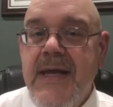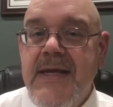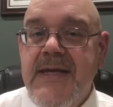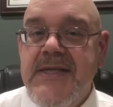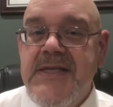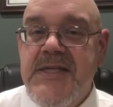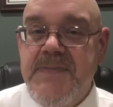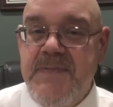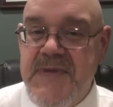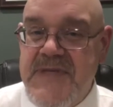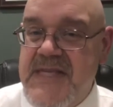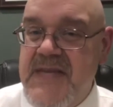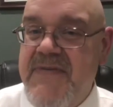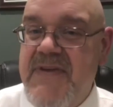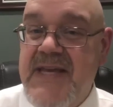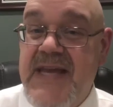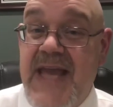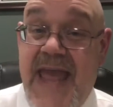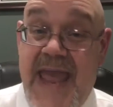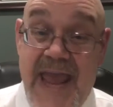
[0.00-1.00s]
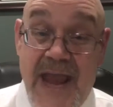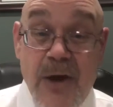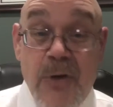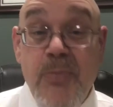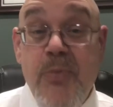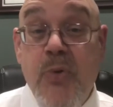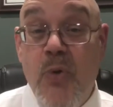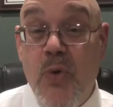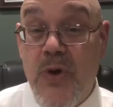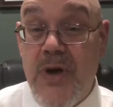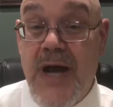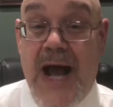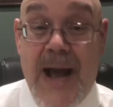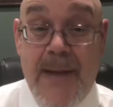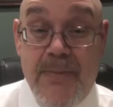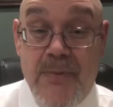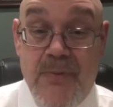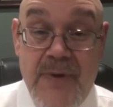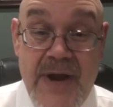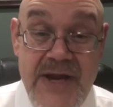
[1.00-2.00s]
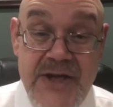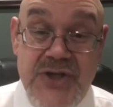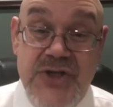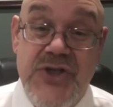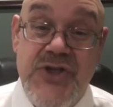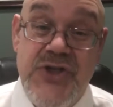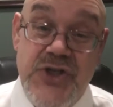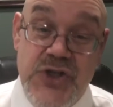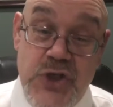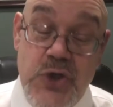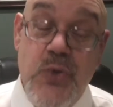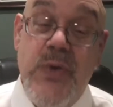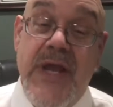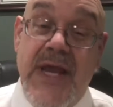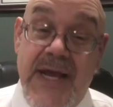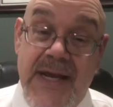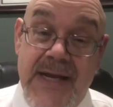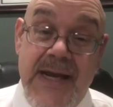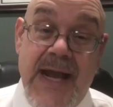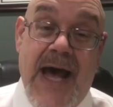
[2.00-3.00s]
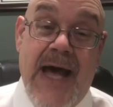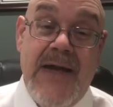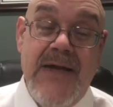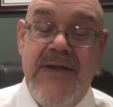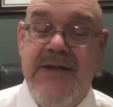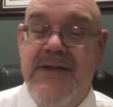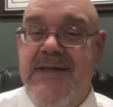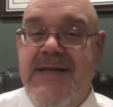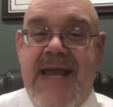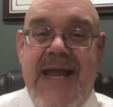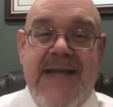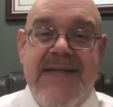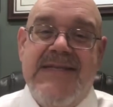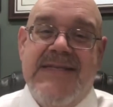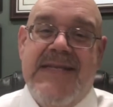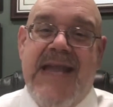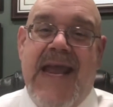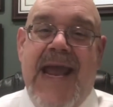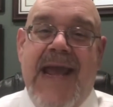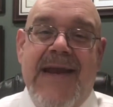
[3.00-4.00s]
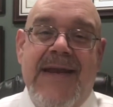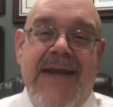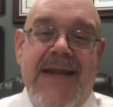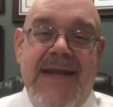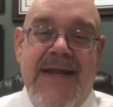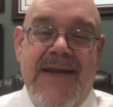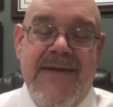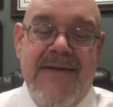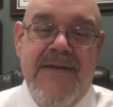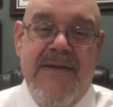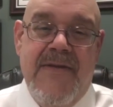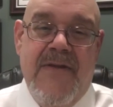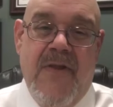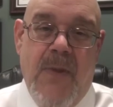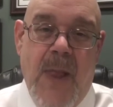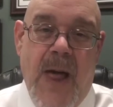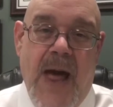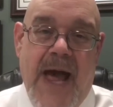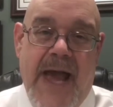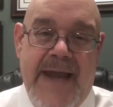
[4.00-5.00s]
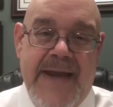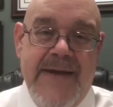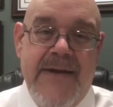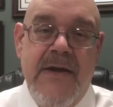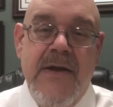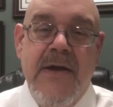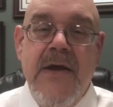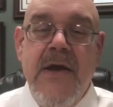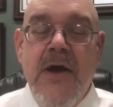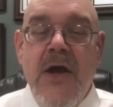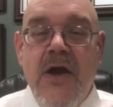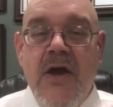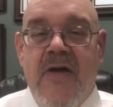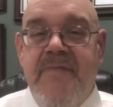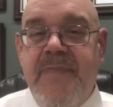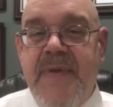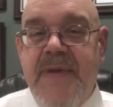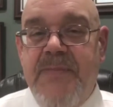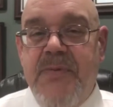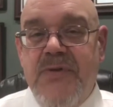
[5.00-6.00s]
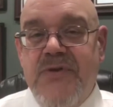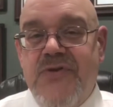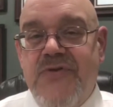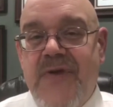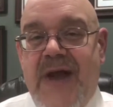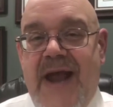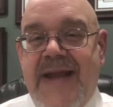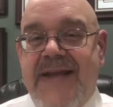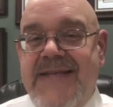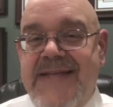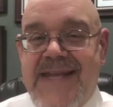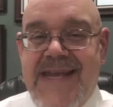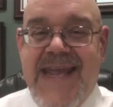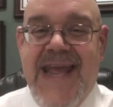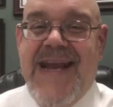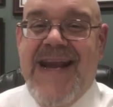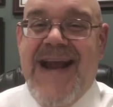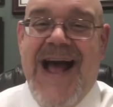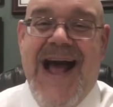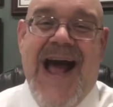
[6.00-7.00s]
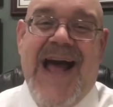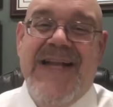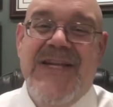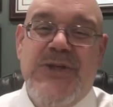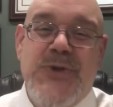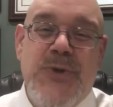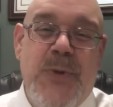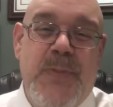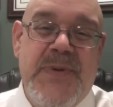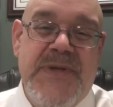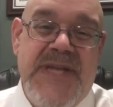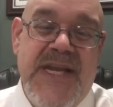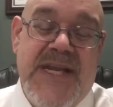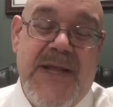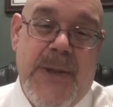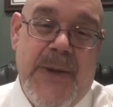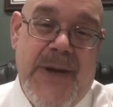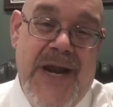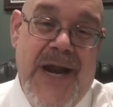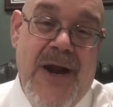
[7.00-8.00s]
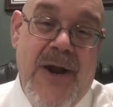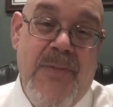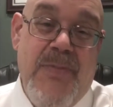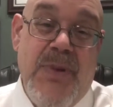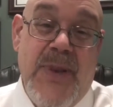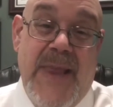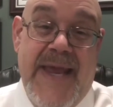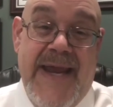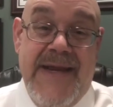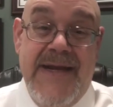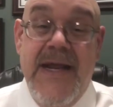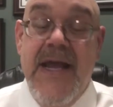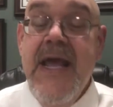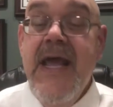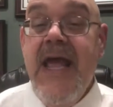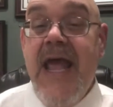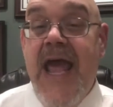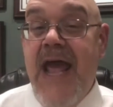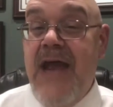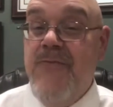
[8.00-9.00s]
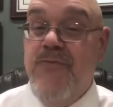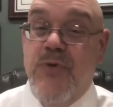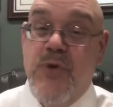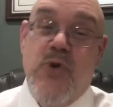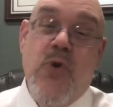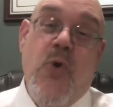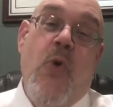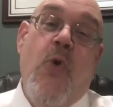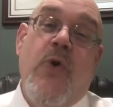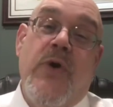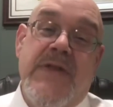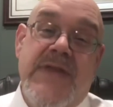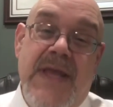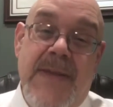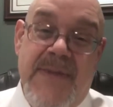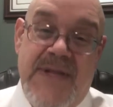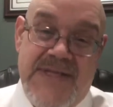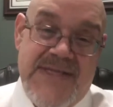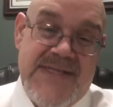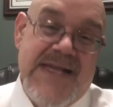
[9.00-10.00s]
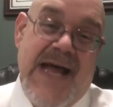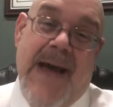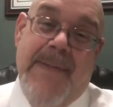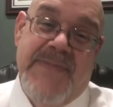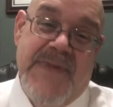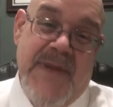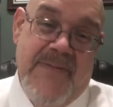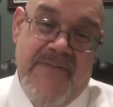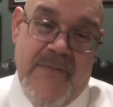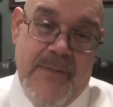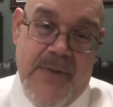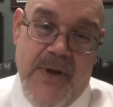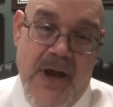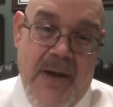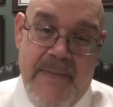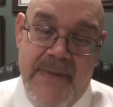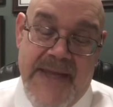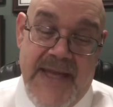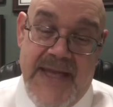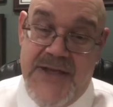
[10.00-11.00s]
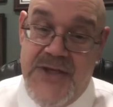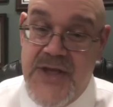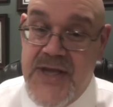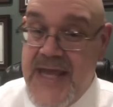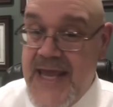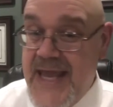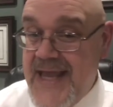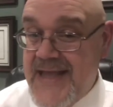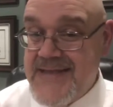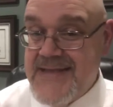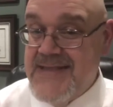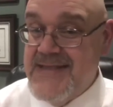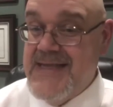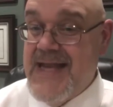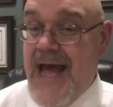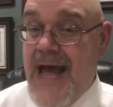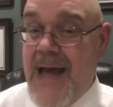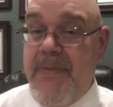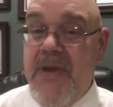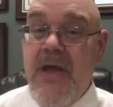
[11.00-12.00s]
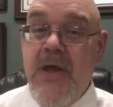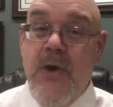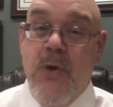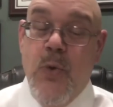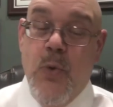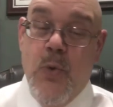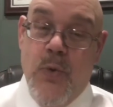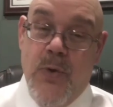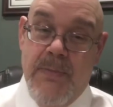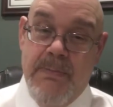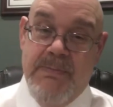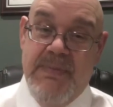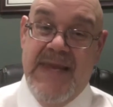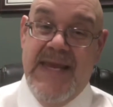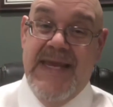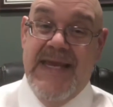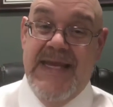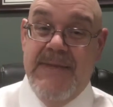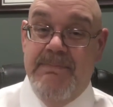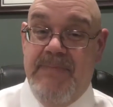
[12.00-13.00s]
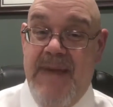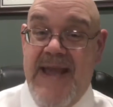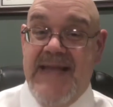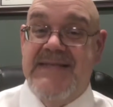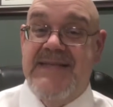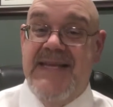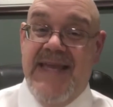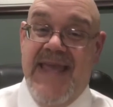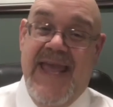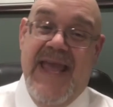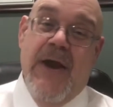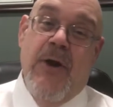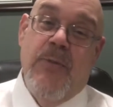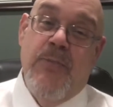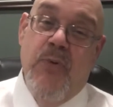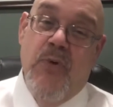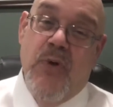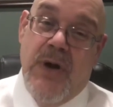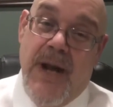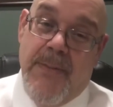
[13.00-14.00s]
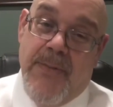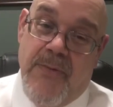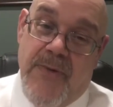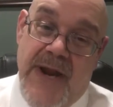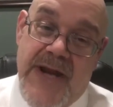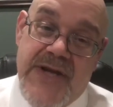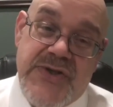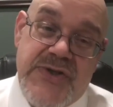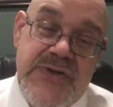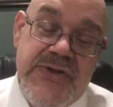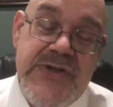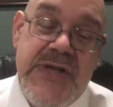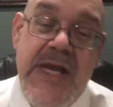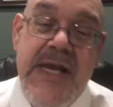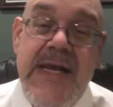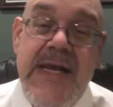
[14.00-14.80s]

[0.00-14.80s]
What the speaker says: specific airport operations, you can't stand in the line of people trying to get onto a particular airplane and record them and stop them from coming in. You can't stop or impede basic airport operations,